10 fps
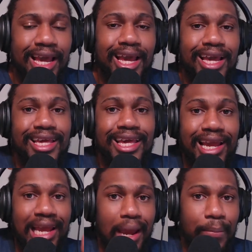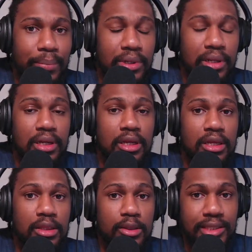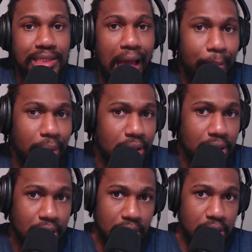he kept the Sabbath?